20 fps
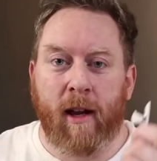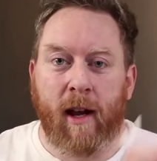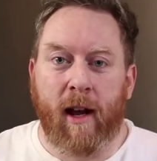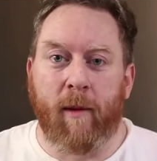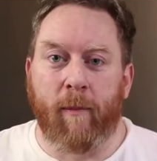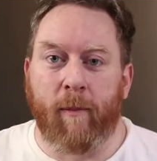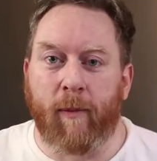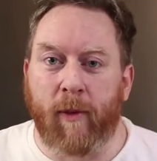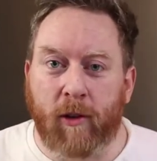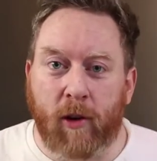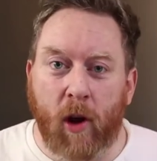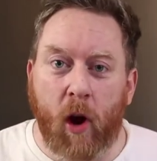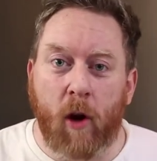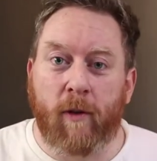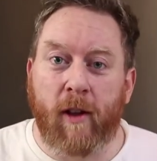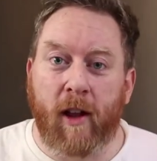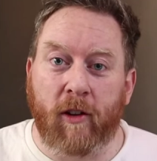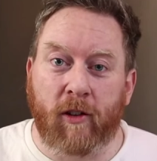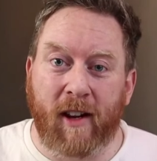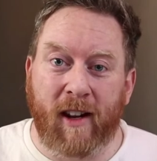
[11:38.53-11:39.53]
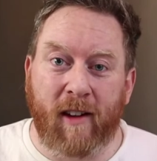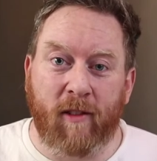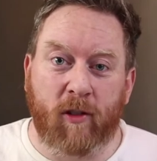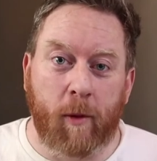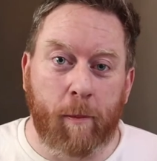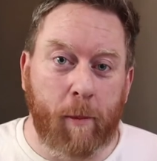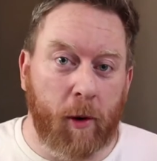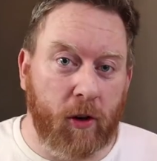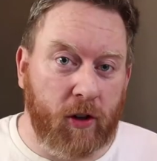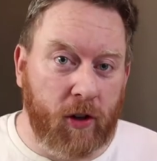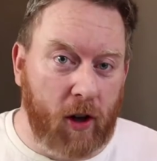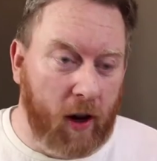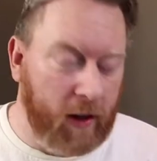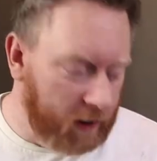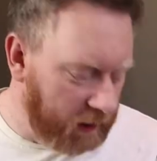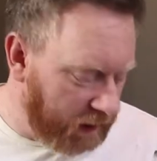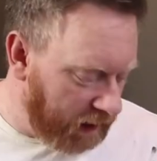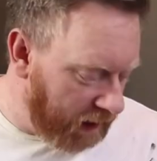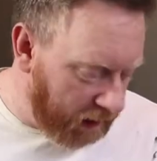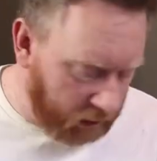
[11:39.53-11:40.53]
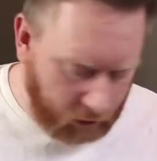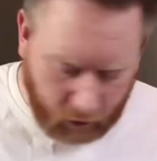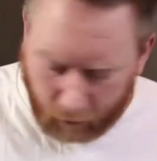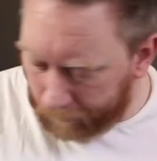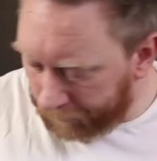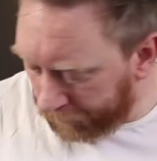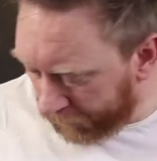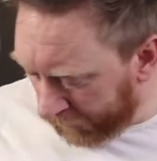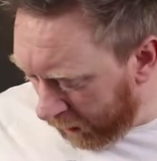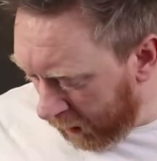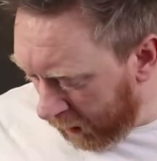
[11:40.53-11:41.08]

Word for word: Um, so hopefully that's gonna give some much tighter connection.